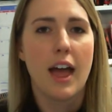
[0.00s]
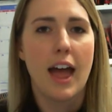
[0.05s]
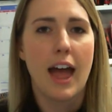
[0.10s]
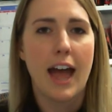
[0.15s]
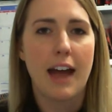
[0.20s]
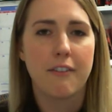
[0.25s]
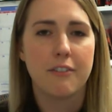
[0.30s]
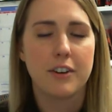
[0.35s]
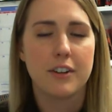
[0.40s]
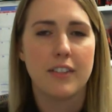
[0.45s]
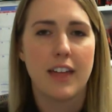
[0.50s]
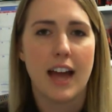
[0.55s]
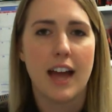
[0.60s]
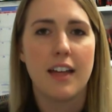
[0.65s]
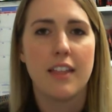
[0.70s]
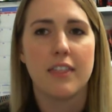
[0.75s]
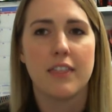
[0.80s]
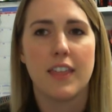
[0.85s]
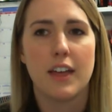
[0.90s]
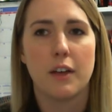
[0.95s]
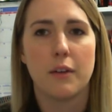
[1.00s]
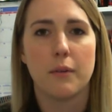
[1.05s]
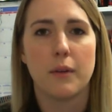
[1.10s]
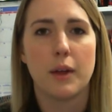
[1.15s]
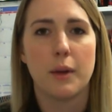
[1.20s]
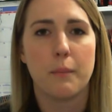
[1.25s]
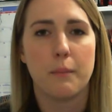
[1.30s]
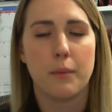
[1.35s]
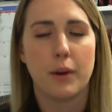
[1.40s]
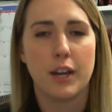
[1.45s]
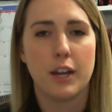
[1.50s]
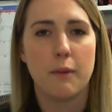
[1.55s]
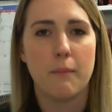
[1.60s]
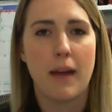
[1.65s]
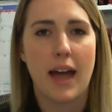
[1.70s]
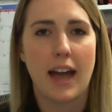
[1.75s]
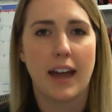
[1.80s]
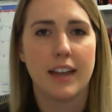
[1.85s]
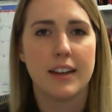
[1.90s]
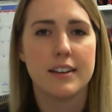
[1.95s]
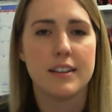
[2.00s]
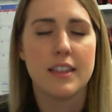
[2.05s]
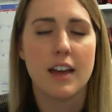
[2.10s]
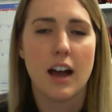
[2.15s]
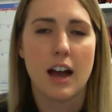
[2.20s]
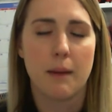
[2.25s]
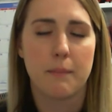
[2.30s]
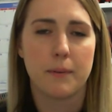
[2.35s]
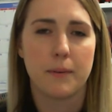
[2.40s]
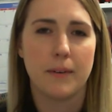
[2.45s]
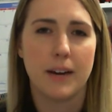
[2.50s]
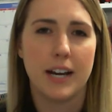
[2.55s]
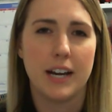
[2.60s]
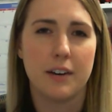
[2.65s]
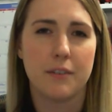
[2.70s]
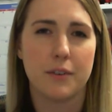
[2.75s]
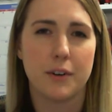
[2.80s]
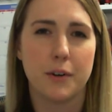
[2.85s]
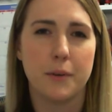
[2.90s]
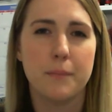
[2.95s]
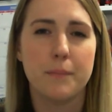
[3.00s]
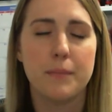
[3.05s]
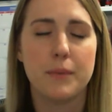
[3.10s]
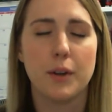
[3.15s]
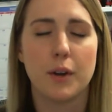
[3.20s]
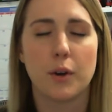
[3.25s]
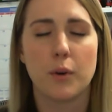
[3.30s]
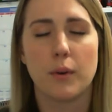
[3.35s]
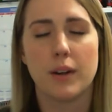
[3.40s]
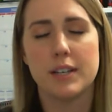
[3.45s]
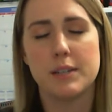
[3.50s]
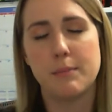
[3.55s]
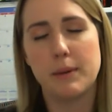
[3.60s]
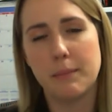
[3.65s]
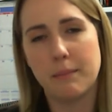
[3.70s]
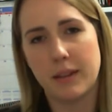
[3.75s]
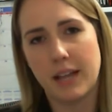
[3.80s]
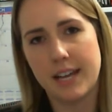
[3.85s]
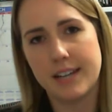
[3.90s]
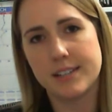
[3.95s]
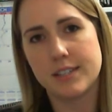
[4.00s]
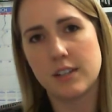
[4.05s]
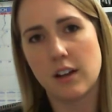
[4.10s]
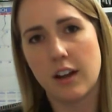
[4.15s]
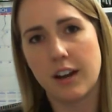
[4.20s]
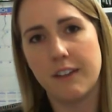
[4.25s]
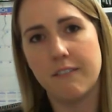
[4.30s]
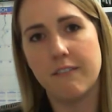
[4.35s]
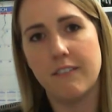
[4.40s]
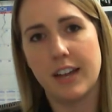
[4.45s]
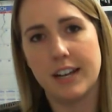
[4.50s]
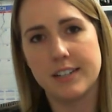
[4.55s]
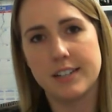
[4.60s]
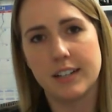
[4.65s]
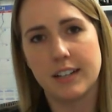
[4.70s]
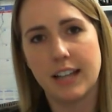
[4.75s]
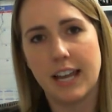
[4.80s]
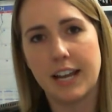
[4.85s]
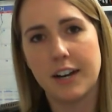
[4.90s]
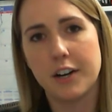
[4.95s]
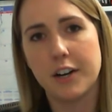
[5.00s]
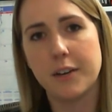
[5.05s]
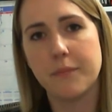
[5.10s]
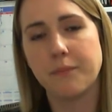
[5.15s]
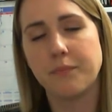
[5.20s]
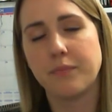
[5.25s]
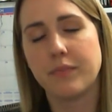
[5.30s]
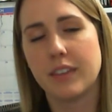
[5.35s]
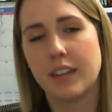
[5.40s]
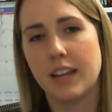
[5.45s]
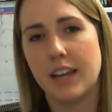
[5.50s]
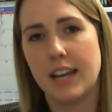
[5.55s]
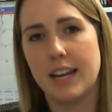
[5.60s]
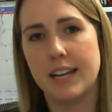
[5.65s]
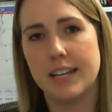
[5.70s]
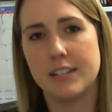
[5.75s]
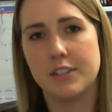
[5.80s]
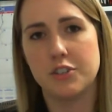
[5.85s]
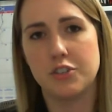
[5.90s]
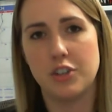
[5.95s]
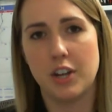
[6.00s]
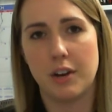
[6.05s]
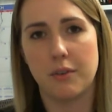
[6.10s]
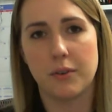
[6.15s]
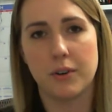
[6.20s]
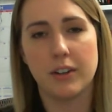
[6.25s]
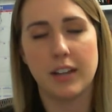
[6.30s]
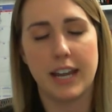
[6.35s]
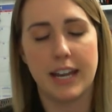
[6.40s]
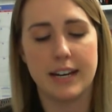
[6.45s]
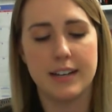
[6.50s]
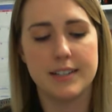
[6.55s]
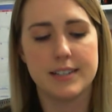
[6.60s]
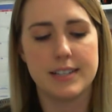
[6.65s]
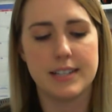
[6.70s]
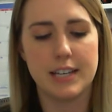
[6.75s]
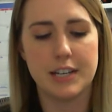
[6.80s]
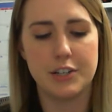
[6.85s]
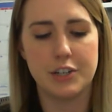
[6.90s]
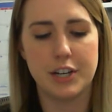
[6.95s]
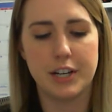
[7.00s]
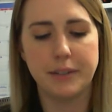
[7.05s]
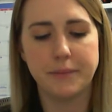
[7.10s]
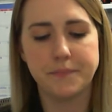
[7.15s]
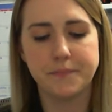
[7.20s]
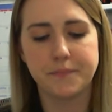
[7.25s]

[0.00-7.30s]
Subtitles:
After that, they'll bring you back into the operating room. You're going to be placed on a ventilator. It is general anesthesia.